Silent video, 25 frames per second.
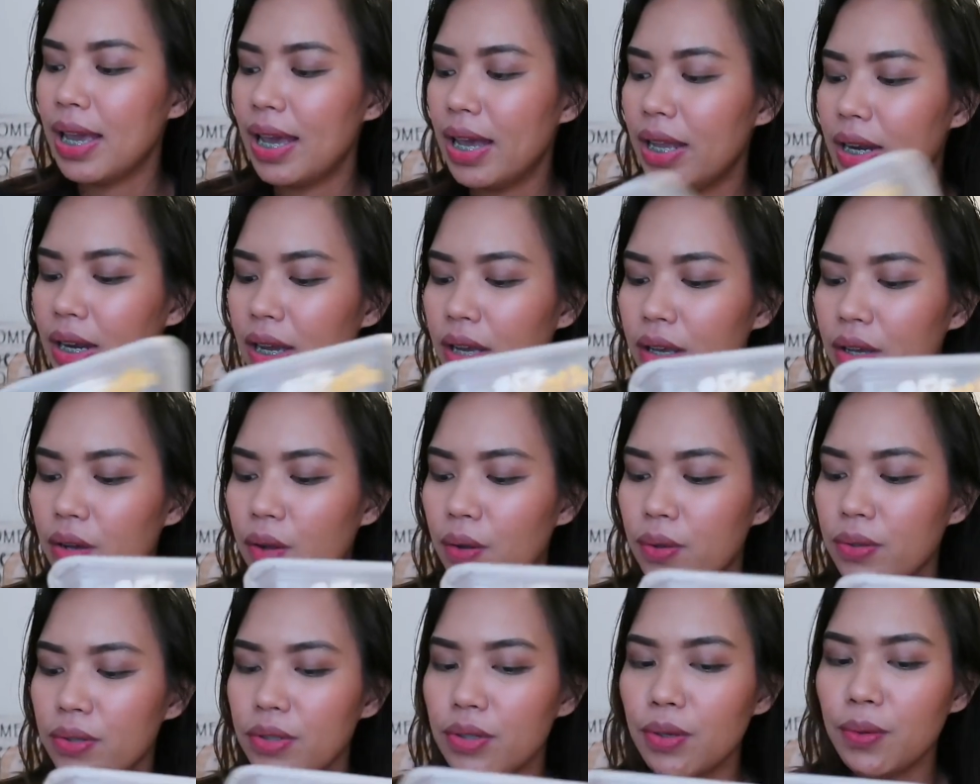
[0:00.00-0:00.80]
And I
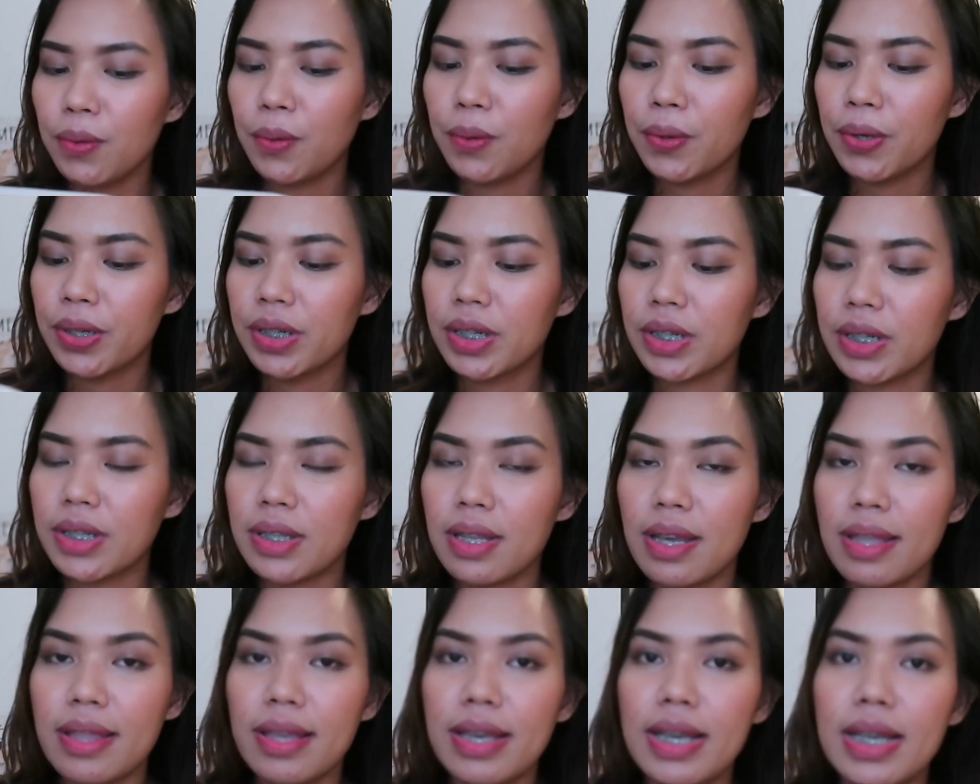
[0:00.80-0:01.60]
also
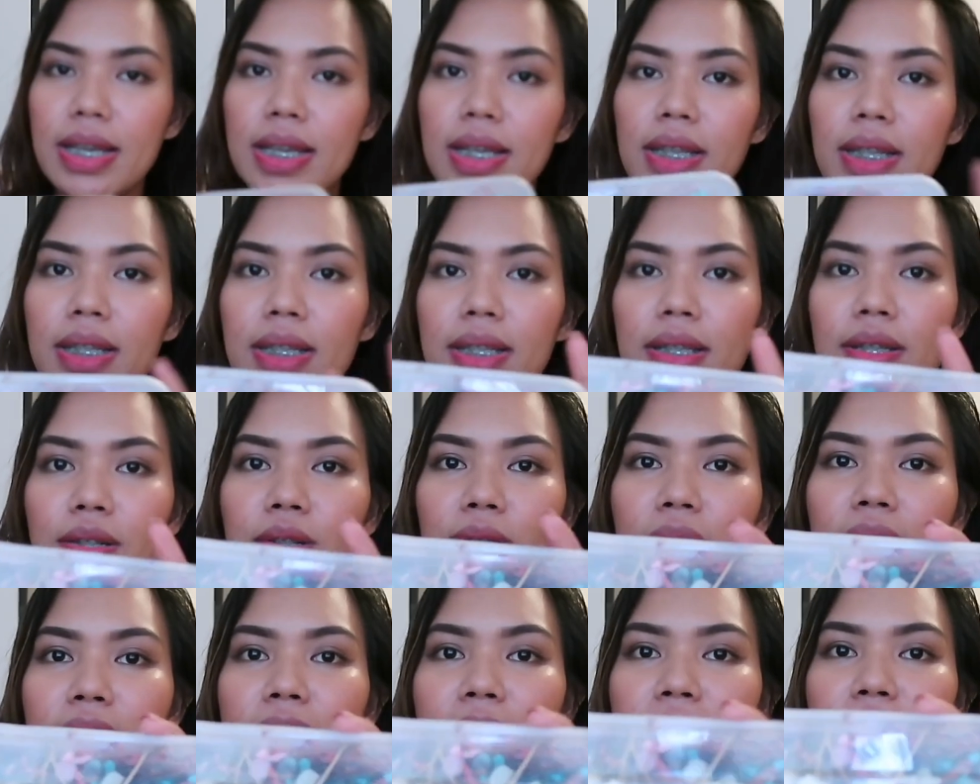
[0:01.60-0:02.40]
ordered these
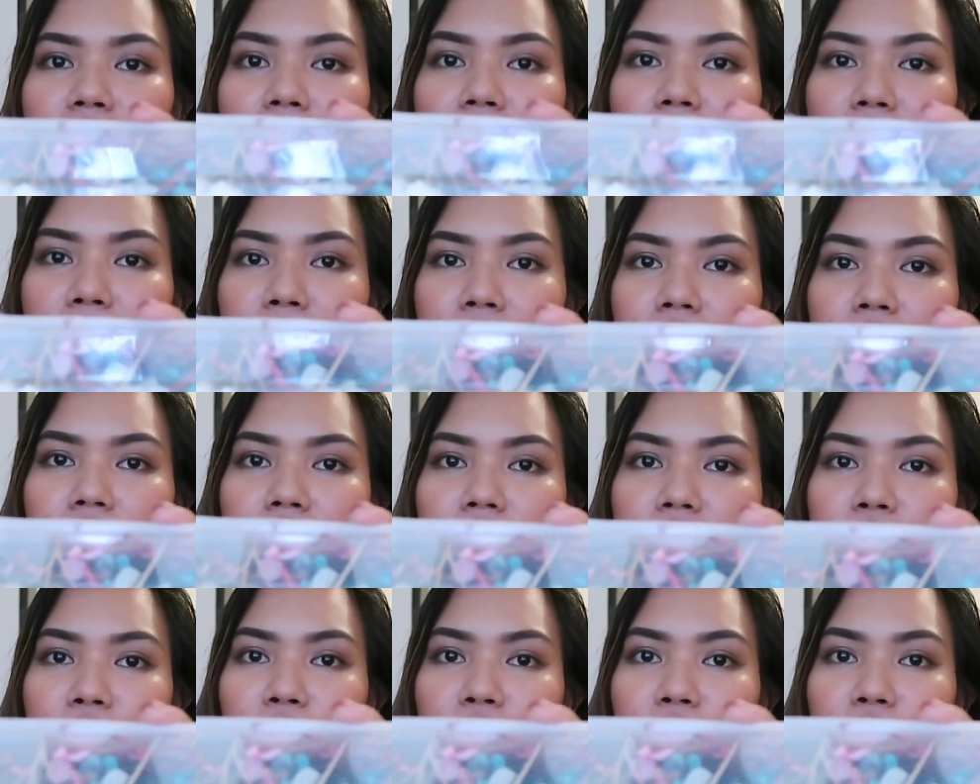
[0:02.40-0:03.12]
dried flowers